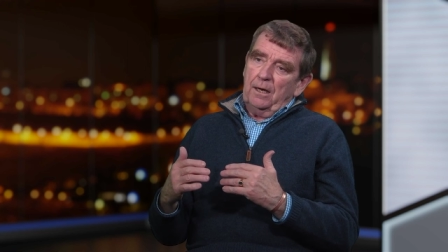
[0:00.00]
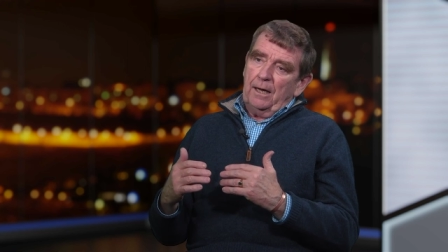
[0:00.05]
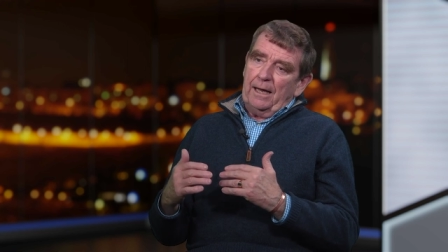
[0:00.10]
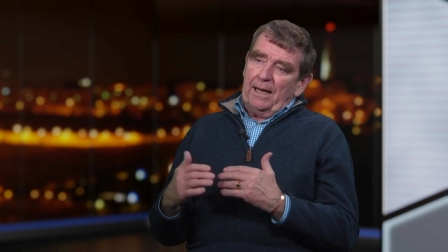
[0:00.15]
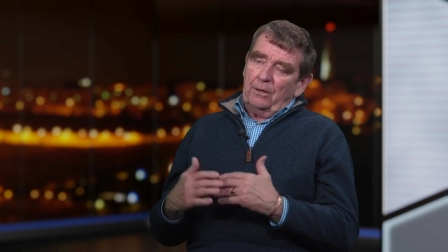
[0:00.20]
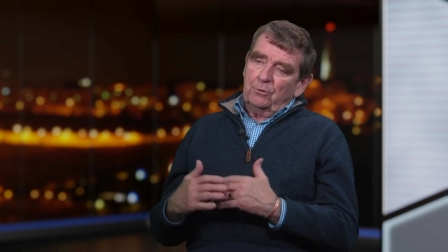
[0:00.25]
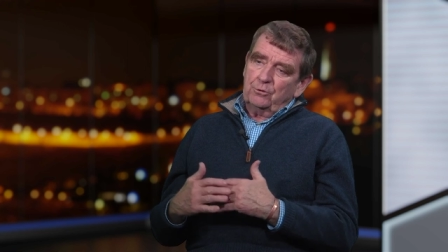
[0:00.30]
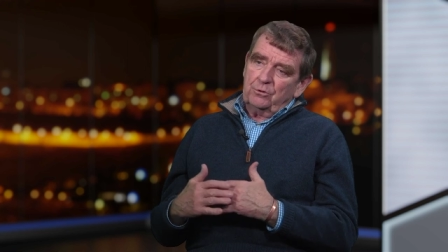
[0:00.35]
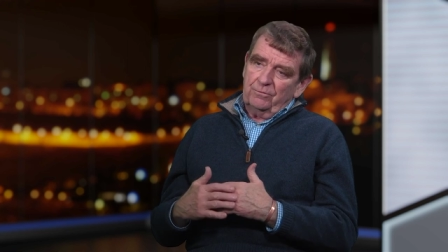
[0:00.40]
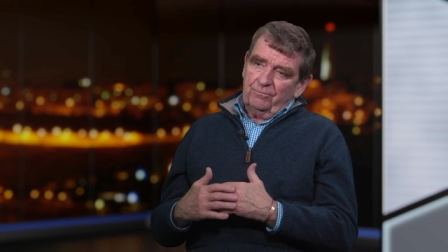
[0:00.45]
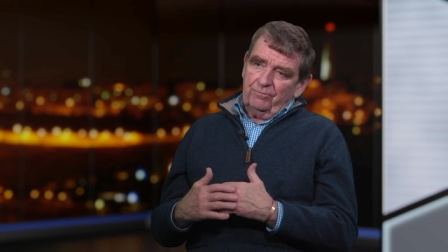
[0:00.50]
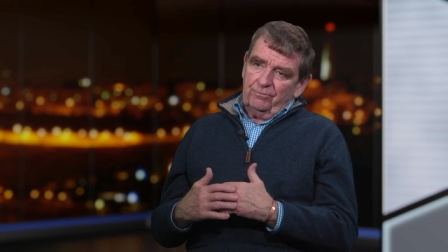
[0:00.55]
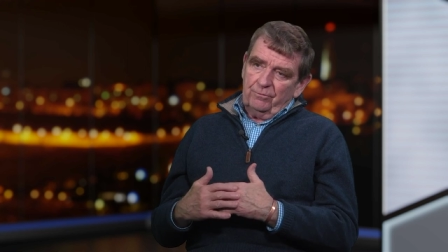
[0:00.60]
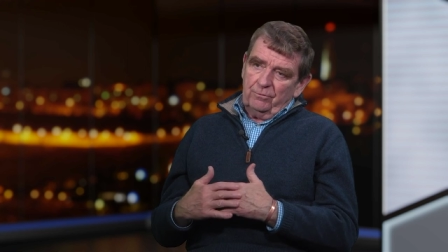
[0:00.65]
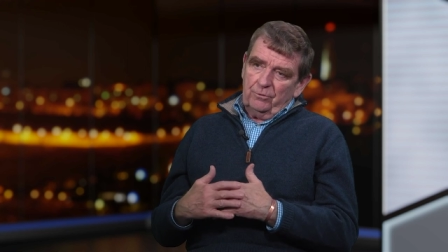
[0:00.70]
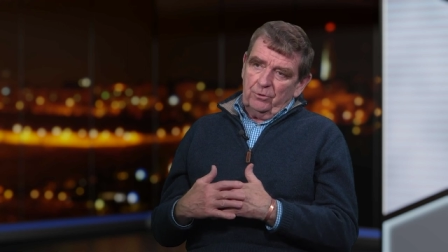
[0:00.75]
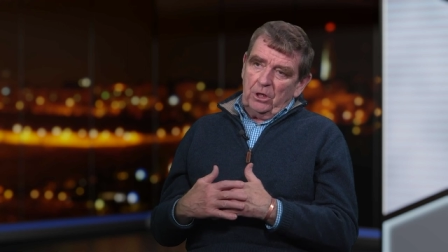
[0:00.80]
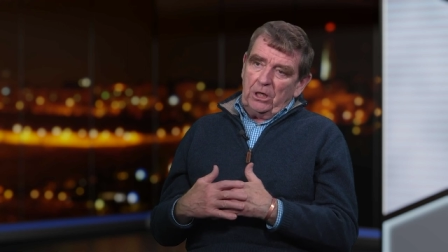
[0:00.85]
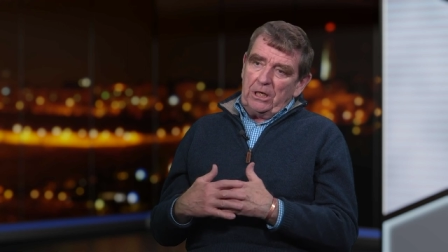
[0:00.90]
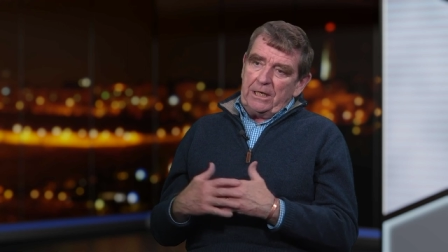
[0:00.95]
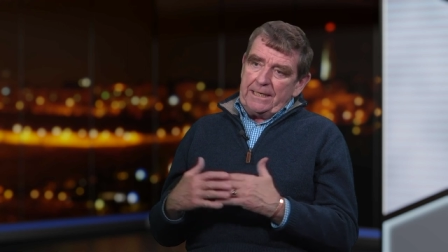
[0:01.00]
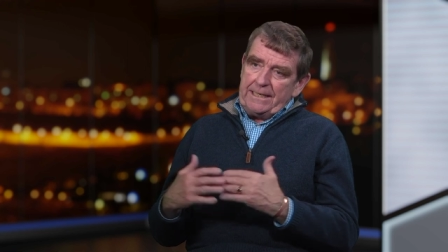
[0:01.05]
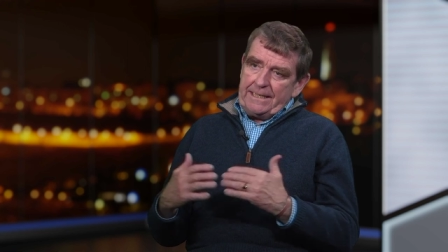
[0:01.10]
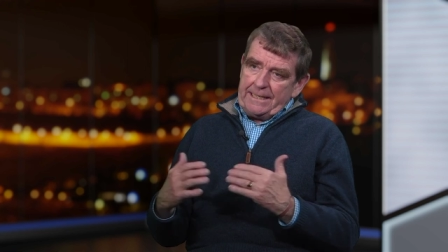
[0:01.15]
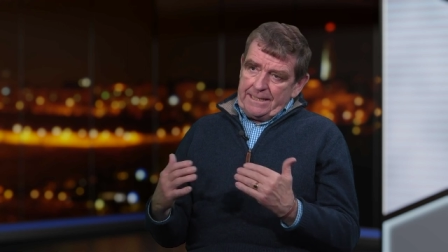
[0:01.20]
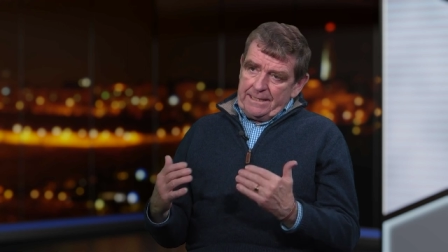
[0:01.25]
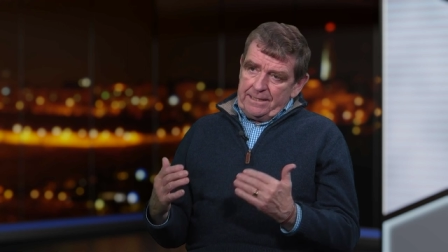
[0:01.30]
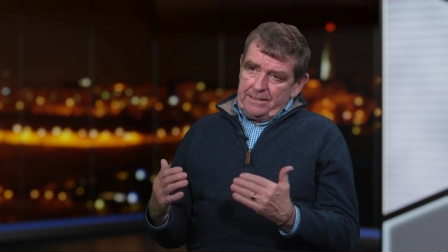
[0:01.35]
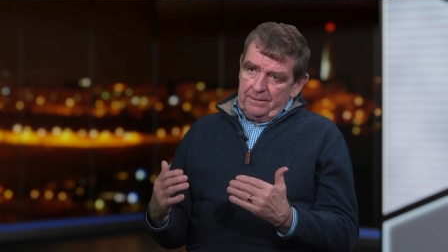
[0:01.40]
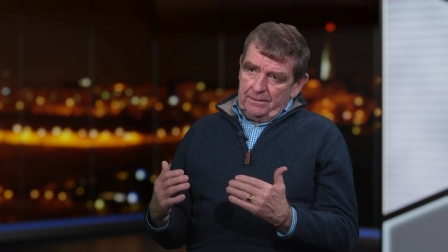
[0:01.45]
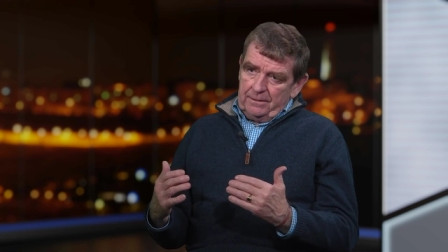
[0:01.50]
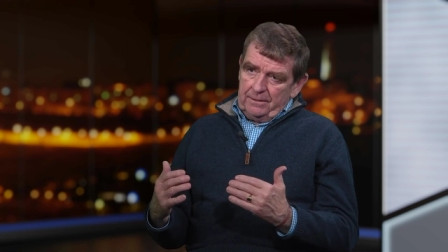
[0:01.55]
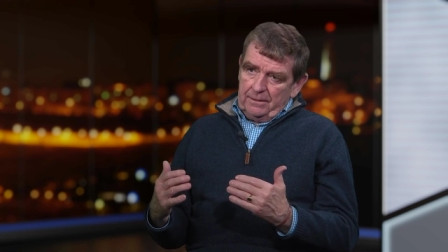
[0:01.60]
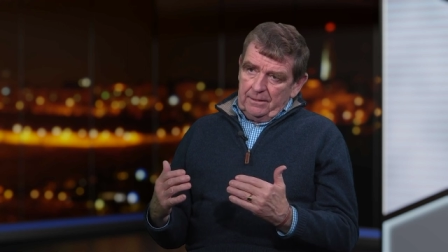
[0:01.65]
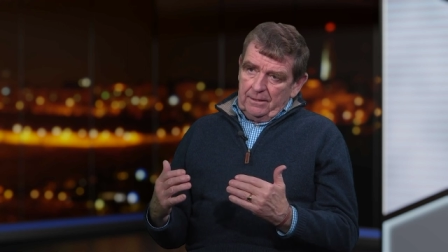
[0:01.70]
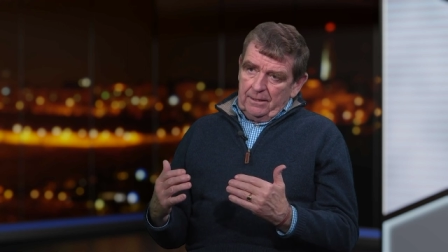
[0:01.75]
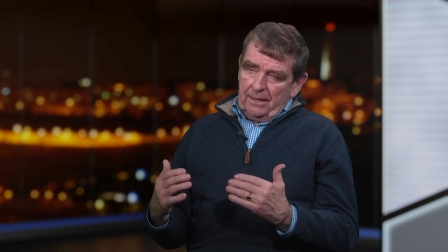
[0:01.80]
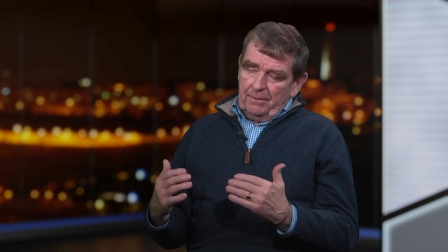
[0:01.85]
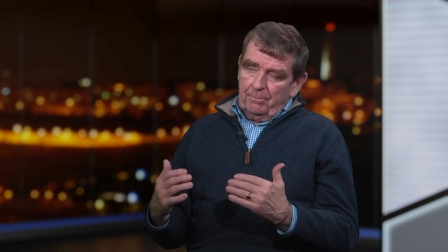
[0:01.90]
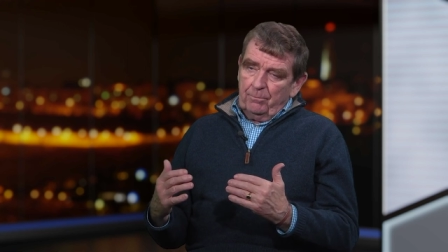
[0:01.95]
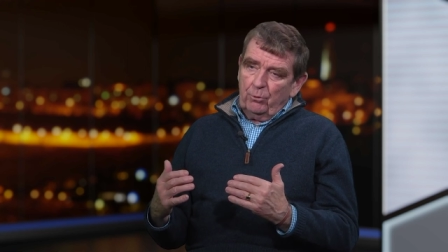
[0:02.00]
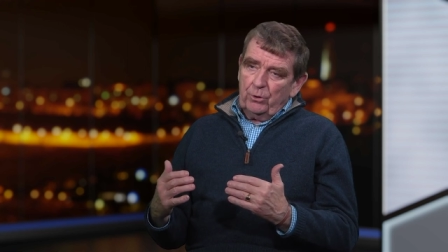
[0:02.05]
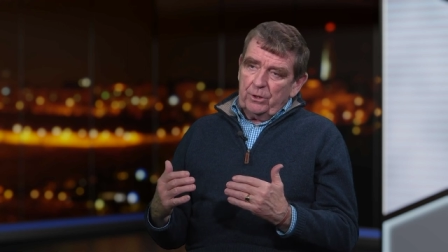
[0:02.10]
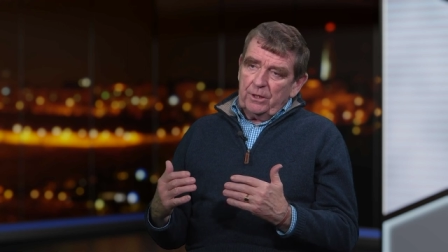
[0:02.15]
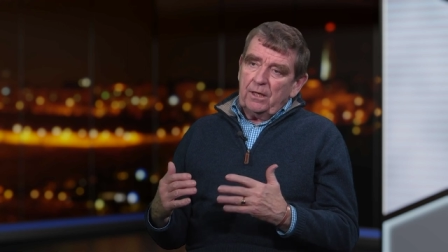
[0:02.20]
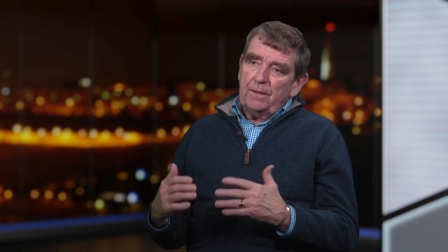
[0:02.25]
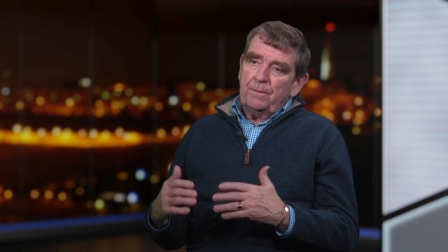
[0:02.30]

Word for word: out of the lead and bring